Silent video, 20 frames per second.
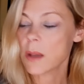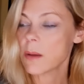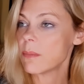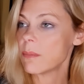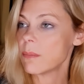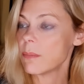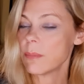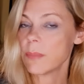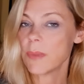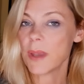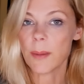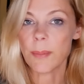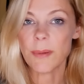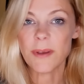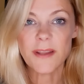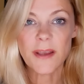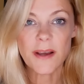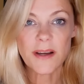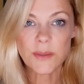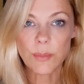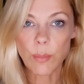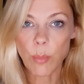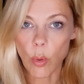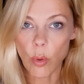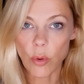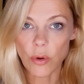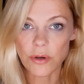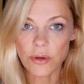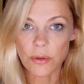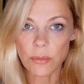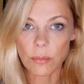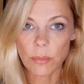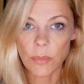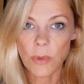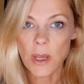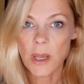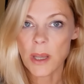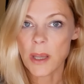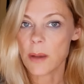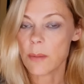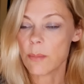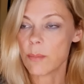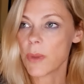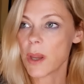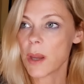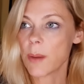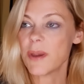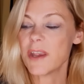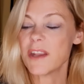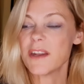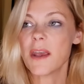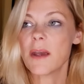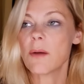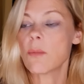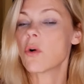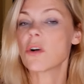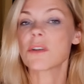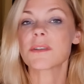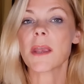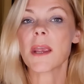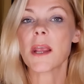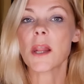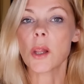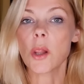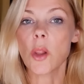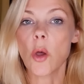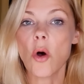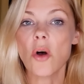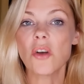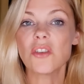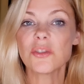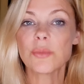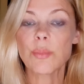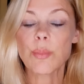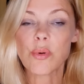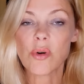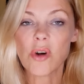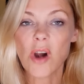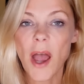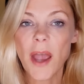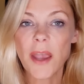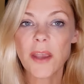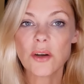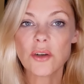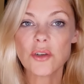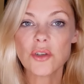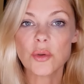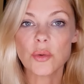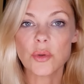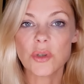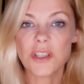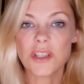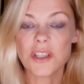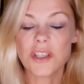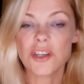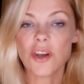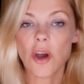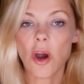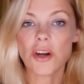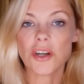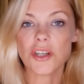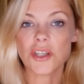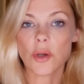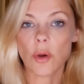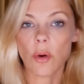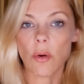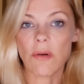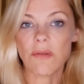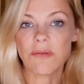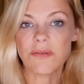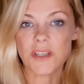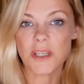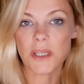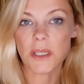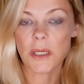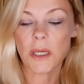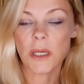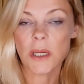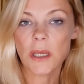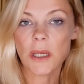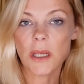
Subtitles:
Maybe there's boredom. Maybe there was a loss prior to the start of the